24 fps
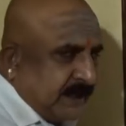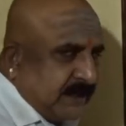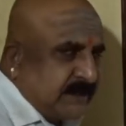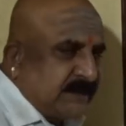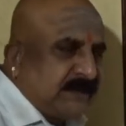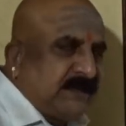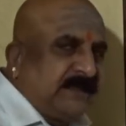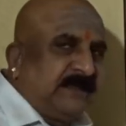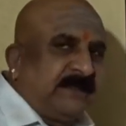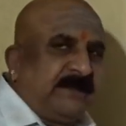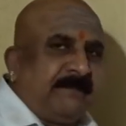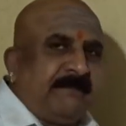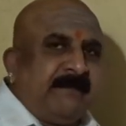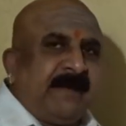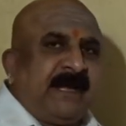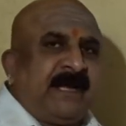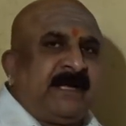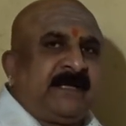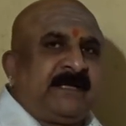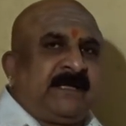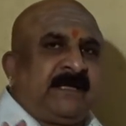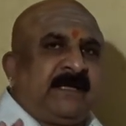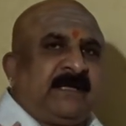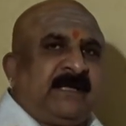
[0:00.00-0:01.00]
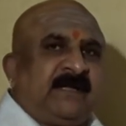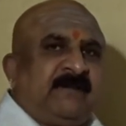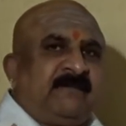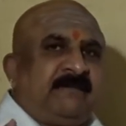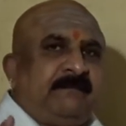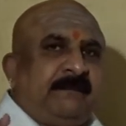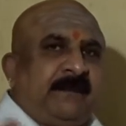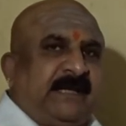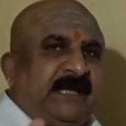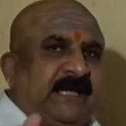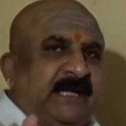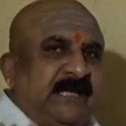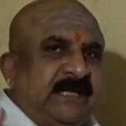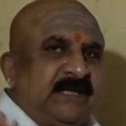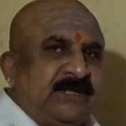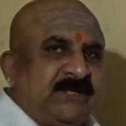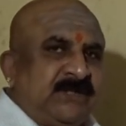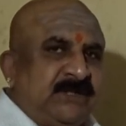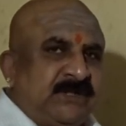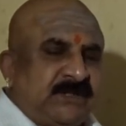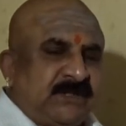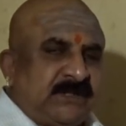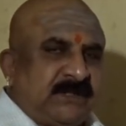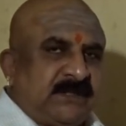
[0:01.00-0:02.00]
Mars, the marital life
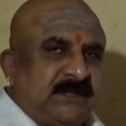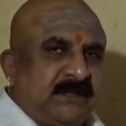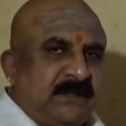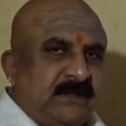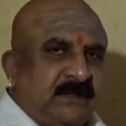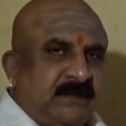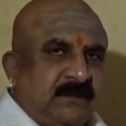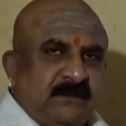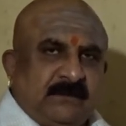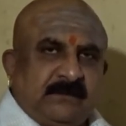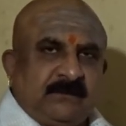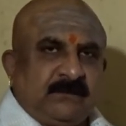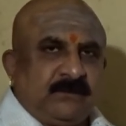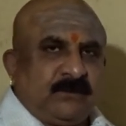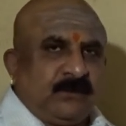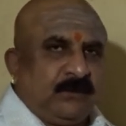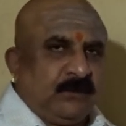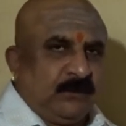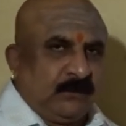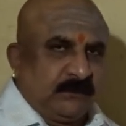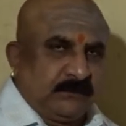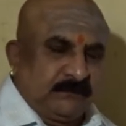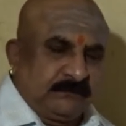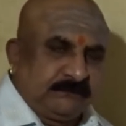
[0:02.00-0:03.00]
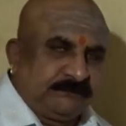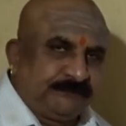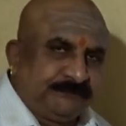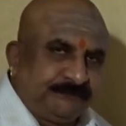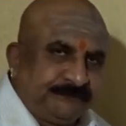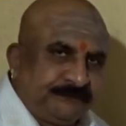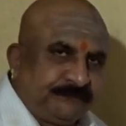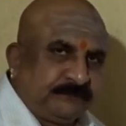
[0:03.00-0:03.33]
begins. Cool.